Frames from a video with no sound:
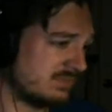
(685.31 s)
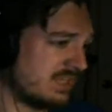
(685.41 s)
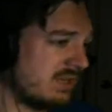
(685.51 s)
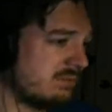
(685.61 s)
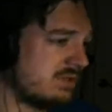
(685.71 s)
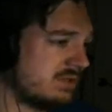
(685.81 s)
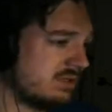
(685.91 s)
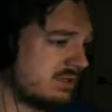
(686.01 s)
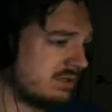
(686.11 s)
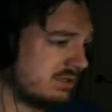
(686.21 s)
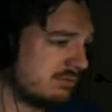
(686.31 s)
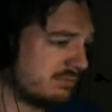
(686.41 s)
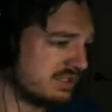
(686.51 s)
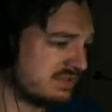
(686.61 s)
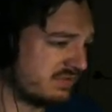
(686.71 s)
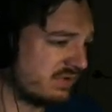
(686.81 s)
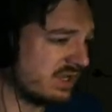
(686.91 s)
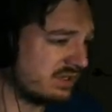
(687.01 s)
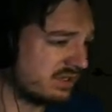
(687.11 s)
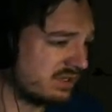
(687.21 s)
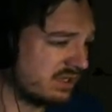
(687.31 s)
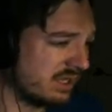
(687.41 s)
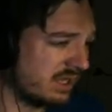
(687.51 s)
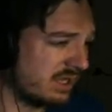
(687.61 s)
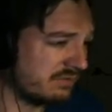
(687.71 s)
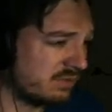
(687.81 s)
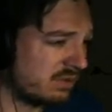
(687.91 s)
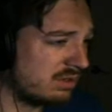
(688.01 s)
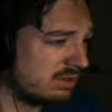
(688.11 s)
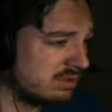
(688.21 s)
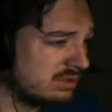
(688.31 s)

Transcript: I'm your best friend, after all.